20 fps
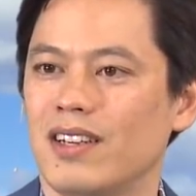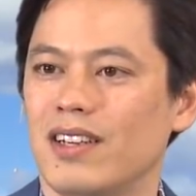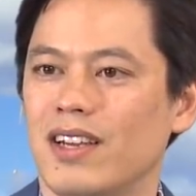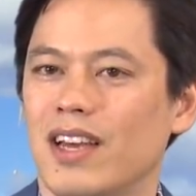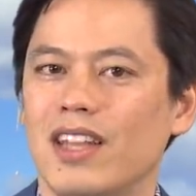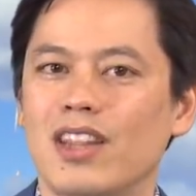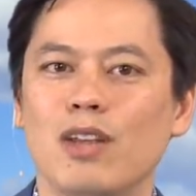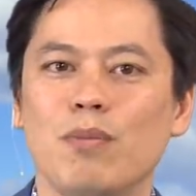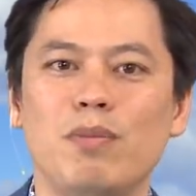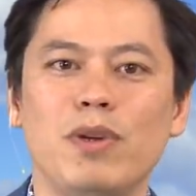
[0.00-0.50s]

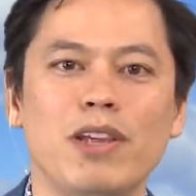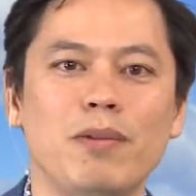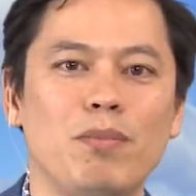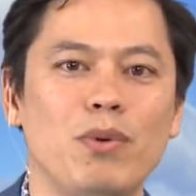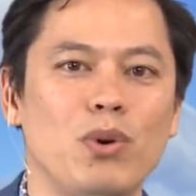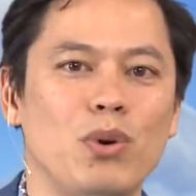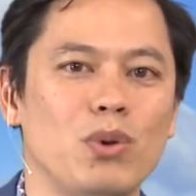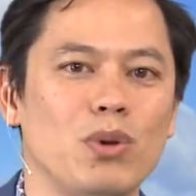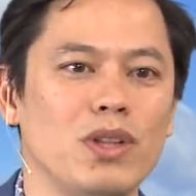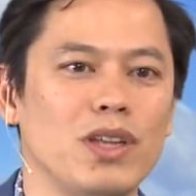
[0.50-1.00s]
And the
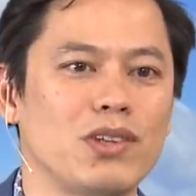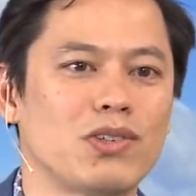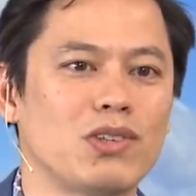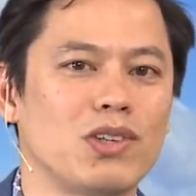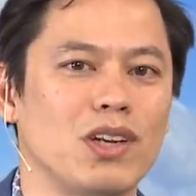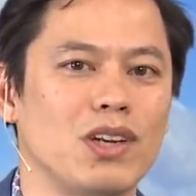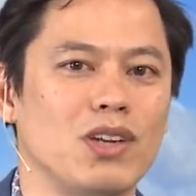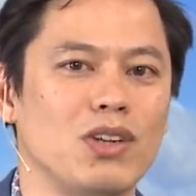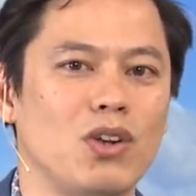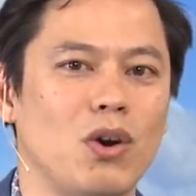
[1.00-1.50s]
people who
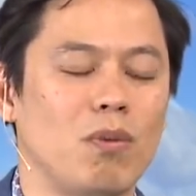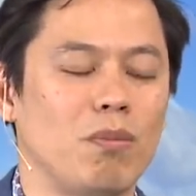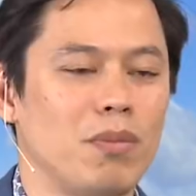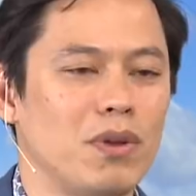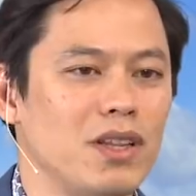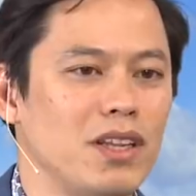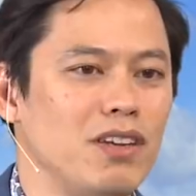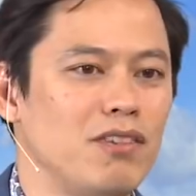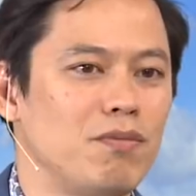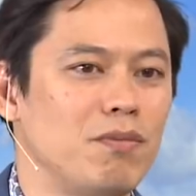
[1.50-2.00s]
listen don't
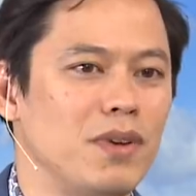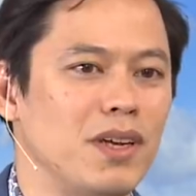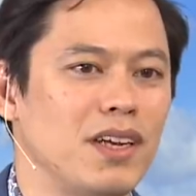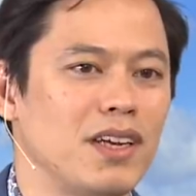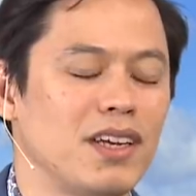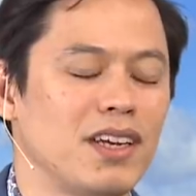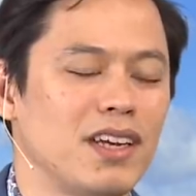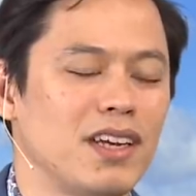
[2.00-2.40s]
believe me.